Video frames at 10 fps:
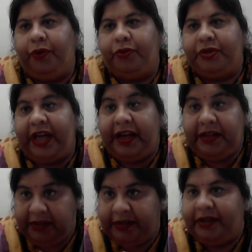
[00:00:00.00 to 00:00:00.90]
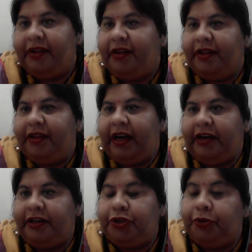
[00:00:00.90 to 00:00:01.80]
science,
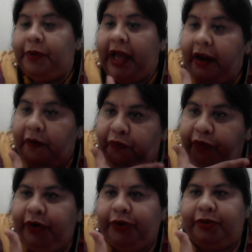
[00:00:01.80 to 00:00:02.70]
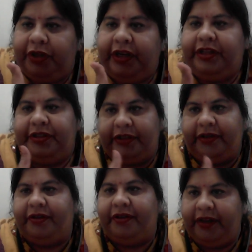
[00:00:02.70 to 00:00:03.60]
that it should be helpful to the nature.
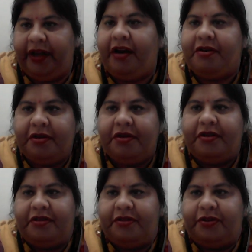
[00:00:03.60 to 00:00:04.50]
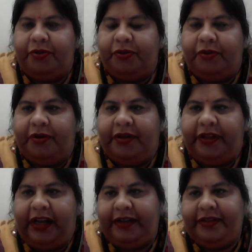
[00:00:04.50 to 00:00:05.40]
Yeah. So
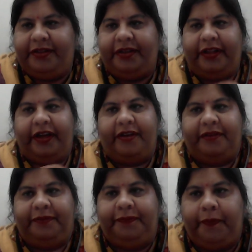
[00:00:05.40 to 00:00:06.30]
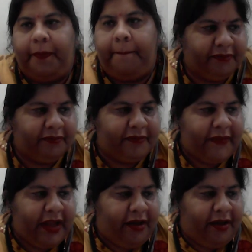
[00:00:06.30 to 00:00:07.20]
that is the thing.
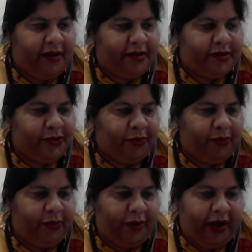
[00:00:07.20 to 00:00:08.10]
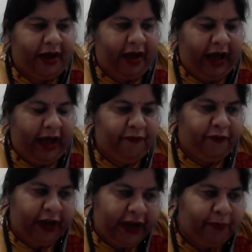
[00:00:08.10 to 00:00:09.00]
So I'm
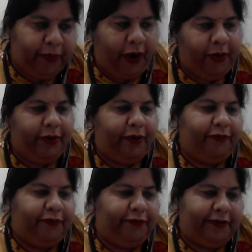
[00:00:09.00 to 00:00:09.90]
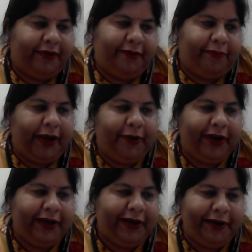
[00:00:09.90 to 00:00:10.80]
very proud of
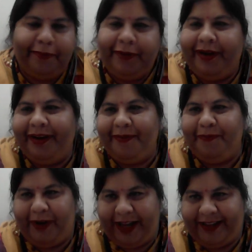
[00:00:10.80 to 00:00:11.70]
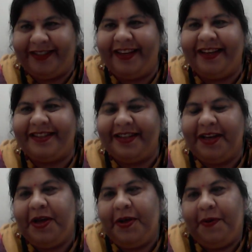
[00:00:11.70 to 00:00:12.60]
biodegradable plastics,
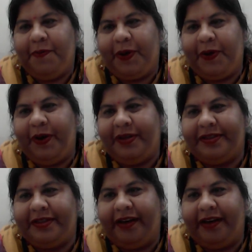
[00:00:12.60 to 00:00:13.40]
because